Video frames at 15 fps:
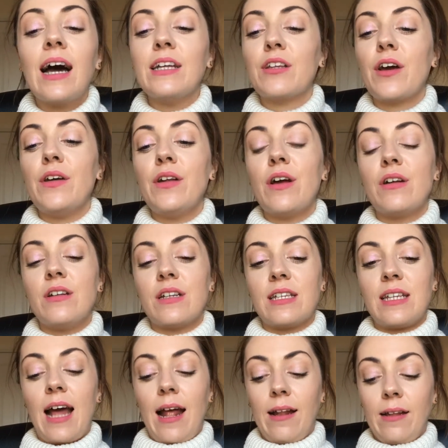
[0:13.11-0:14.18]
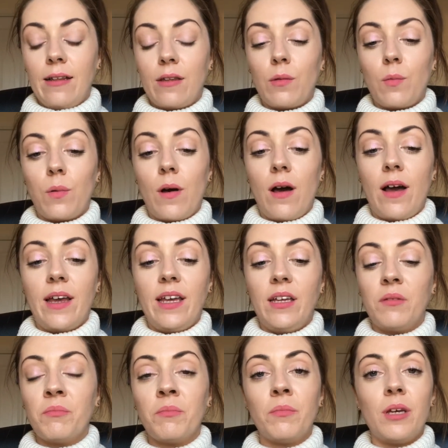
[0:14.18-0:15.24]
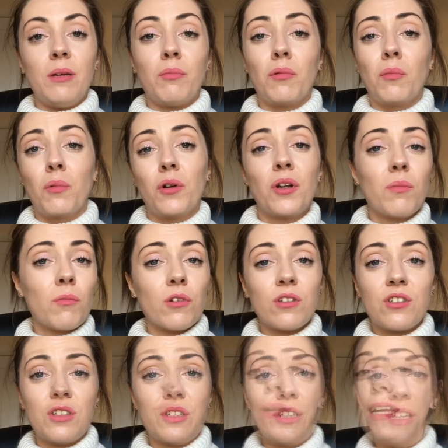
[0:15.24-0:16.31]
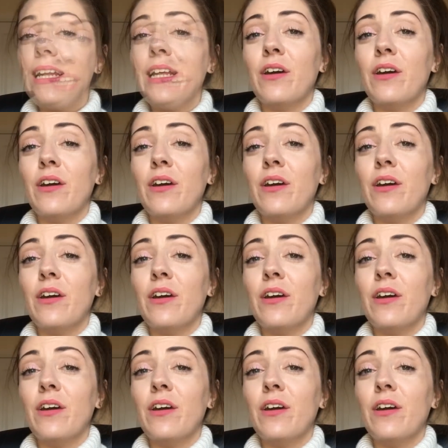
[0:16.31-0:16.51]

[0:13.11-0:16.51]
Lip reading: I don't understand why people wouldn't want to do it.